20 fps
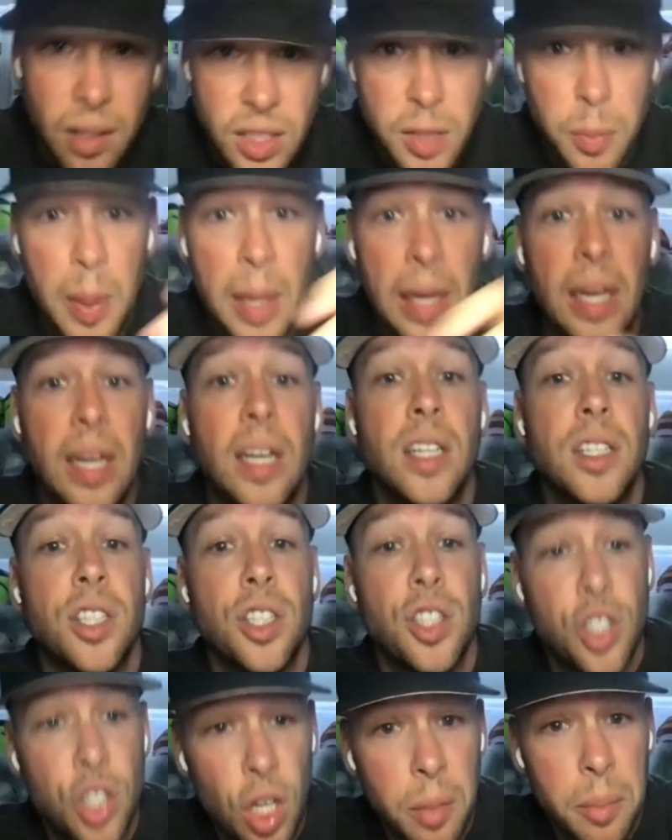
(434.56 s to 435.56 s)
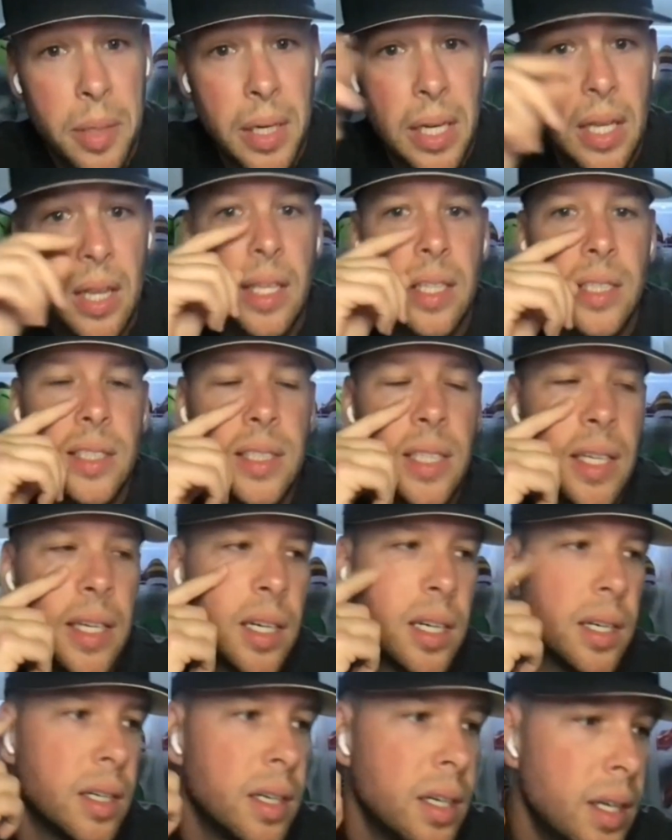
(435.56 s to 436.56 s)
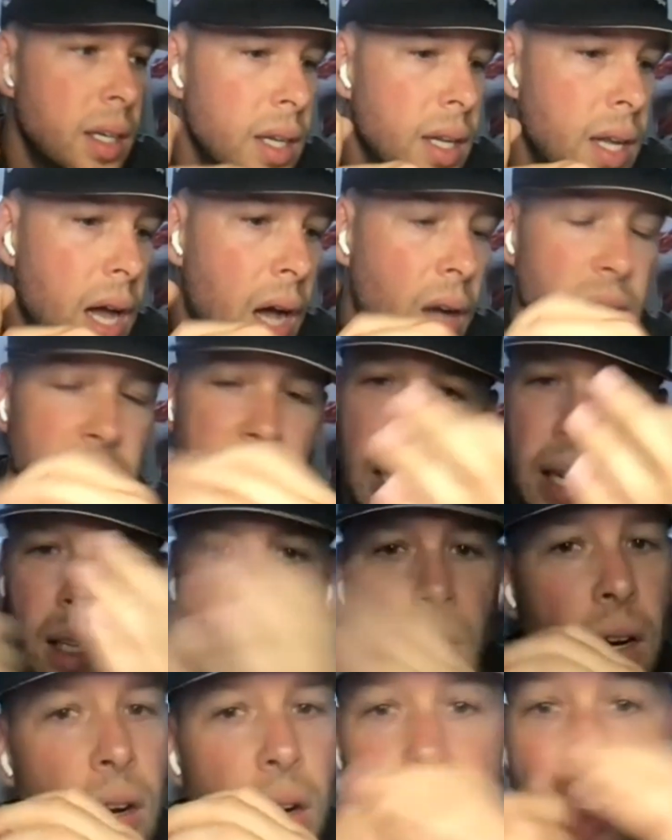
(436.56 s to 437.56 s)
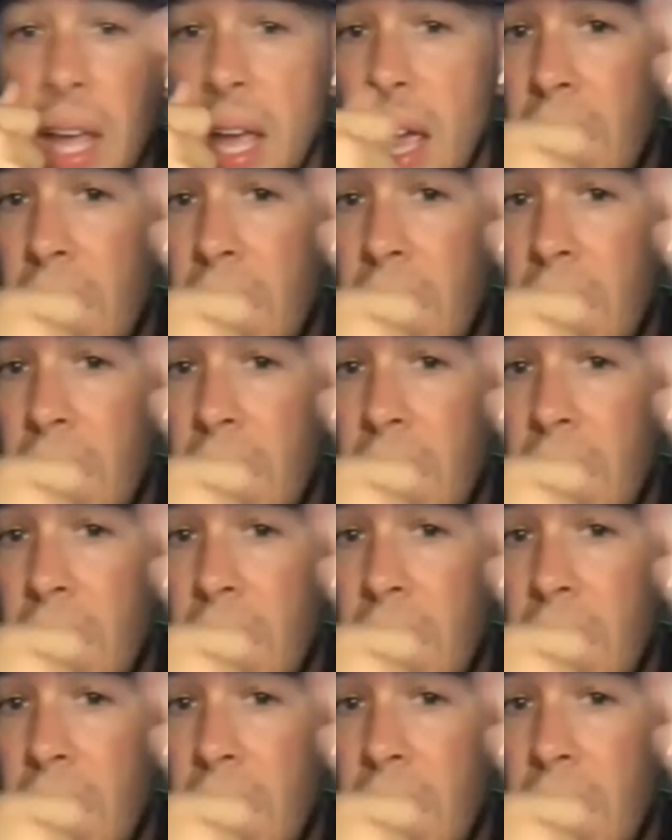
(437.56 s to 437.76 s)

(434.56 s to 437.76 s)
they're expanding into Germany this year. I was like, yo, if